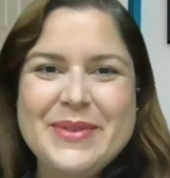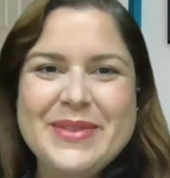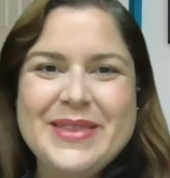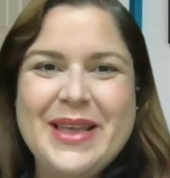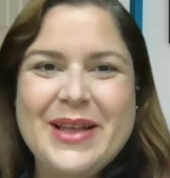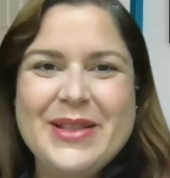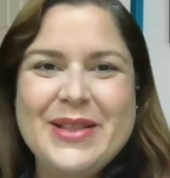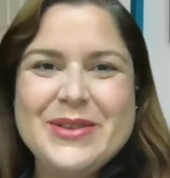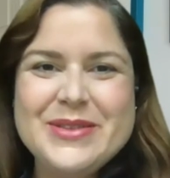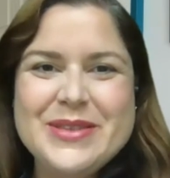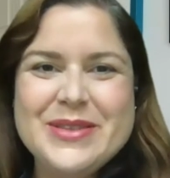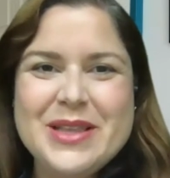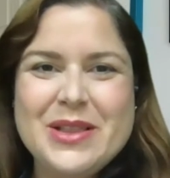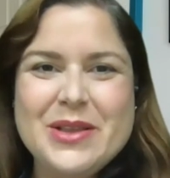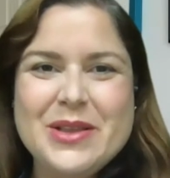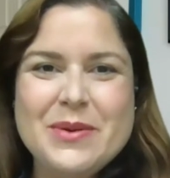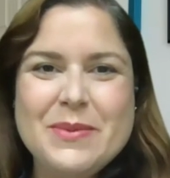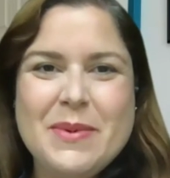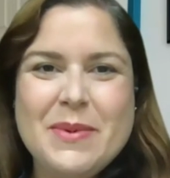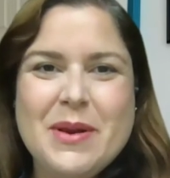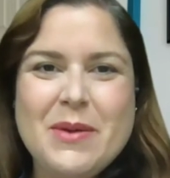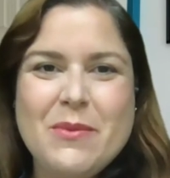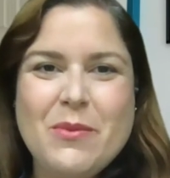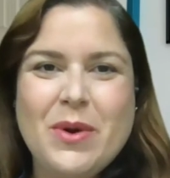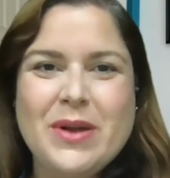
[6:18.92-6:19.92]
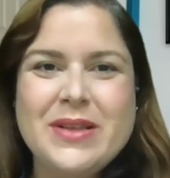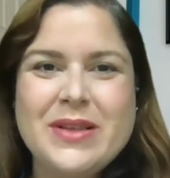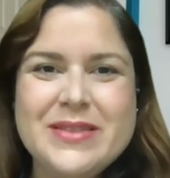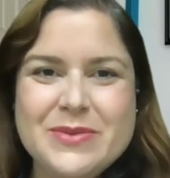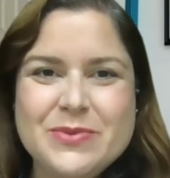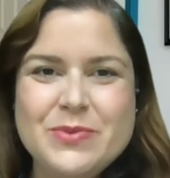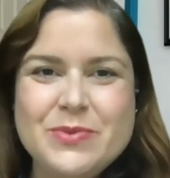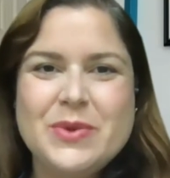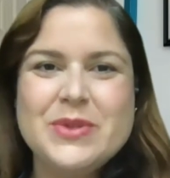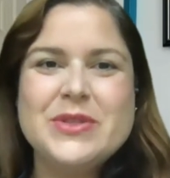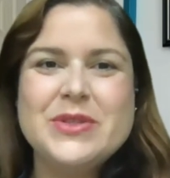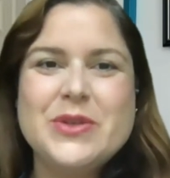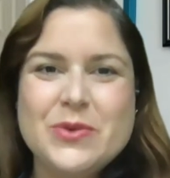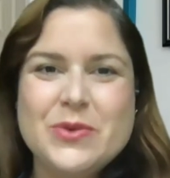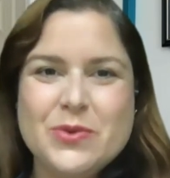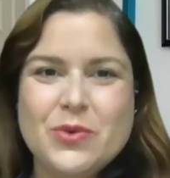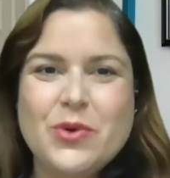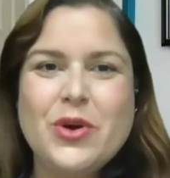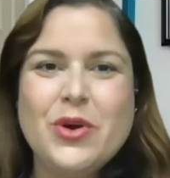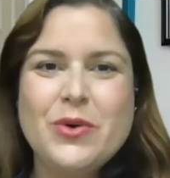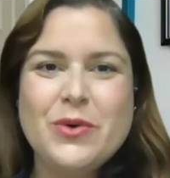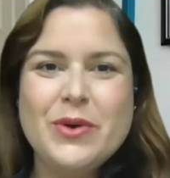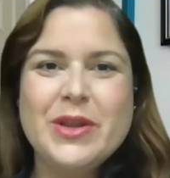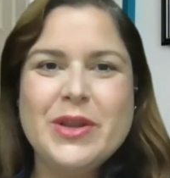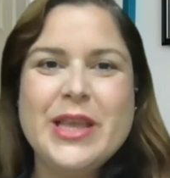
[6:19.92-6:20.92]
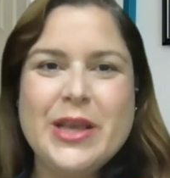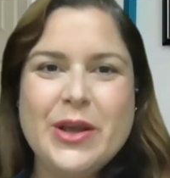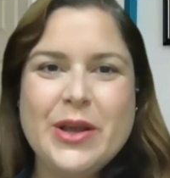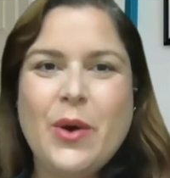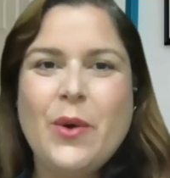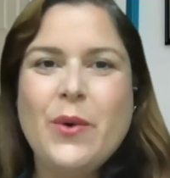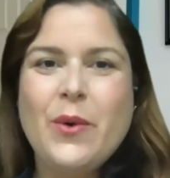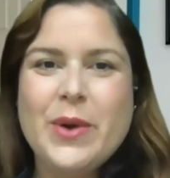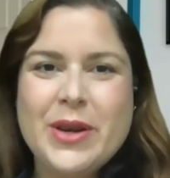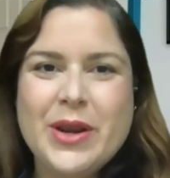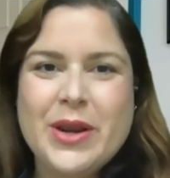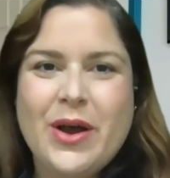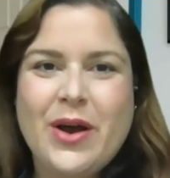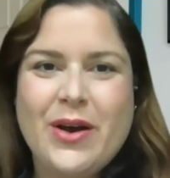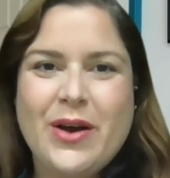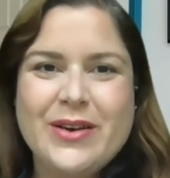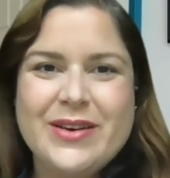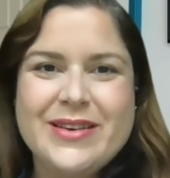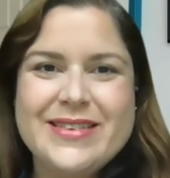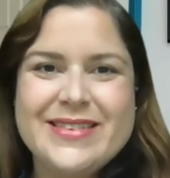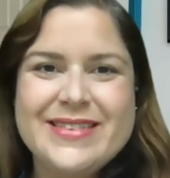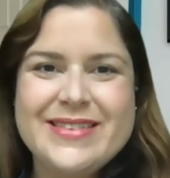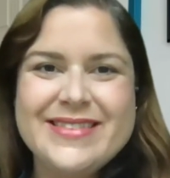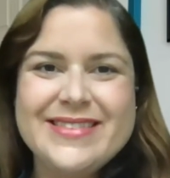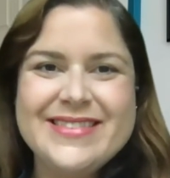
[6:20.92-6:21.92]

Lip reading: tell us a little bit of what's currently going on.